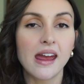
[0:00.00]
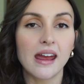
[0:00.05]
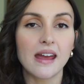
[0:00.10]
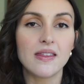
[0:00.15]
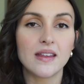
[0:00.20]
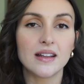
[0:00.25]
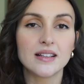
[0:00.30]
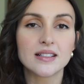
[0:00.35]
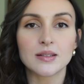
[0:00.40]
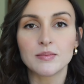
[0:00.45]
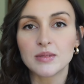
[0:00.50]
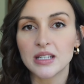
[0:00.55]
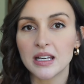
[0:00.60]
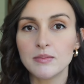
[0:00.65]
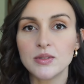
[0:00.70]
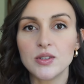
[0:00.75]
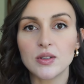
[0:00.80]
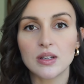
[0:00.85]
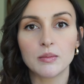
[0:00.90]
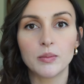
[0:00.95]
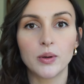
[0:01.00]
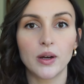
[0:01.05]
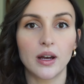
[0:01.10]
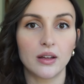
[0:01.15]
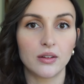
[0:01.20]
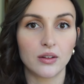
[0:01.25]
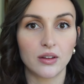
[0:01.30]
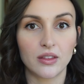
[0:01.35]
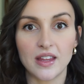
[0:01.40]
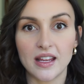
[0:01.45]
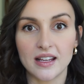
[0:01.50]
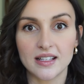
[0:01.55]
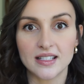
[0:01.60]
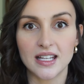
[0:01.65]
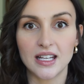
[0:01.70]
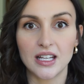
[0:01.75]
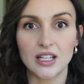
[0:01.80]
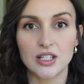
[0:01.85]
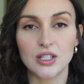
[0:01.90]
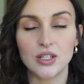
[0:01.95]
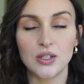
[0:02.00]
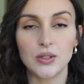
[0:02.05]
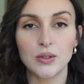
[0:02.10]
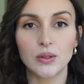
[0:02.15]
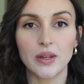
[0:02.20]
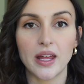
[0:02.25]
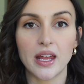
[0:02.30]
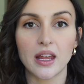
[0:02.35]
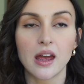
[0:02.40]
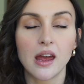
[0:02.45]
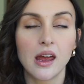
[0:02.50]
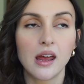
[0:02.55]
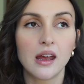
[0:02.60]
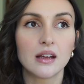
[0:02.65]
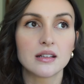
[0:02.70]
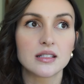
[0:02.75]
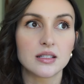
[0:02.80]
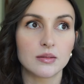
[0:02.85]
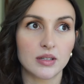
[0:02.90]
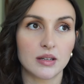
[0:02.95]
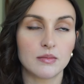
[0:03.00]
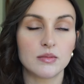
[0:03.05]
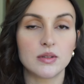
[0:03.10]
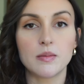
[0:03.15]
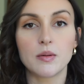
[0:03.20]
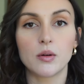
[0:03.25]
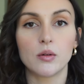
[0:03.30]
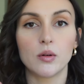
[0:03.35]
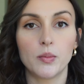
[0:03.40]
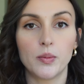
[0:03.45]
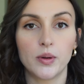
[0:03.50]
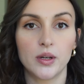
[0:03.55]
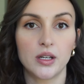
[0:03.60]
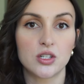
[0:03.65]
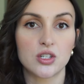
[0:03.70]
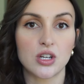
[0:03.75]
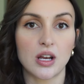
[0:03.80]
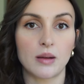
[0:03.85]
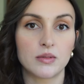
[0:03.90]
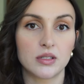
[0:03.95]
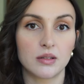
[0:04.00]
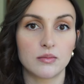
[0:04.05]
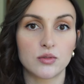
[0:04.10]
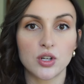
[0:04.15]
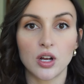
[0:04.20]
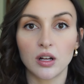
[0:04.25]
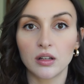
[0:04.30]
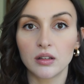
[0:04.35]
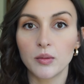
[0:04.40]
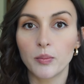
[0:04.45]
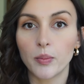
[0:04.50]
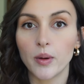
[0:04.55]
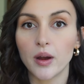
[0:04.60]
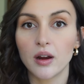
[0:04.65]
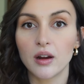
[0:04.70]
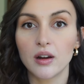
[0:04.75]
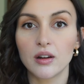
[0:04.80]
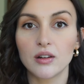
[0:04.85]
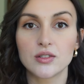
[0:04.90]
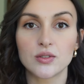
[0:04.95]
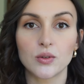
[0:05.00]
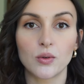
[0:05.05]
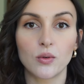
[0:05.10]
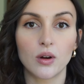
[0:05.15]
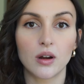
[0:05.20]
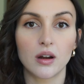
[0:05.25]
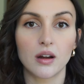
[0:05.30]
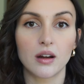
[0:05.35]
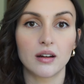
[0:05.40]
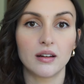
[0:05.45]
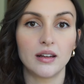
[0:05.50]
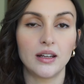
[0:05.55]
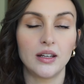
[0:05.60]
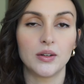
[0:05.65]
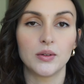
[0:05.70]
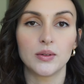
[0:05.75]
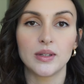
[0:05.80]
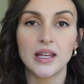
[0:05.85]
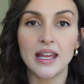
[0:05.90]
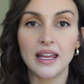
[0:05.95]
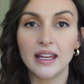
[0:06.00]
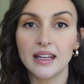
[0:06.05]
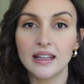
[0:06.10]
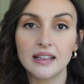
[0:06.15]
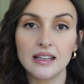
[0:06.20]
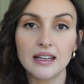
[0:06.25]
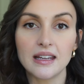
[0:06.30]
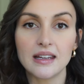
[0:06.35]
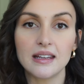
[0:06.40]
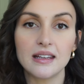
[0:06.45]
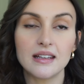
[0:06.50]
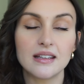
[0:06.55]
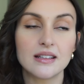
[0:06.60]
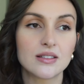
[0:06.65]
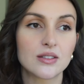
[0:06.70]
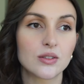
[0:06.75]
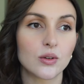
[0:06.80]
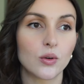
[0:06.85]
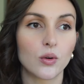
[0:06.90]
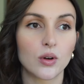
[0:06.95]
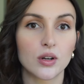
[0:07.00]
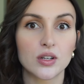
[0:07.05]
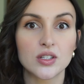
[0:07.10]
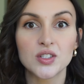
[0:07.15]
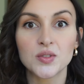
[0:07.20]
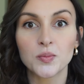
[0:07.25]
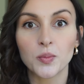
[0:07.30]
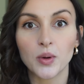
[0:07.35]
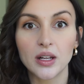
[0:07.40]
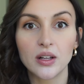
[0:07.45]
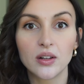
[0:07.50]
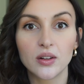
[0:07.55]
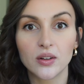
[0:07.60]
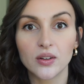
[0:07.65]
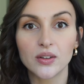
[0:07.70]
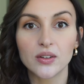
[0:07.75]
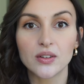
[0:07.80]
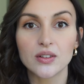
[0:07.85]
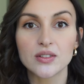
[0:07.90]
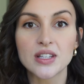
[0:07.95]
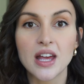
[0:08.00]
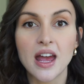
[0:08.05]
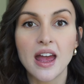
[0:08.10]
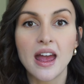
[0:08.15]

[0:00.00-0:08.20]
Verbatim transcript: And then sometimes you can put other things in it too, like sometimes people will put chopped up chocolate bars or, you know, candies or sprinkles.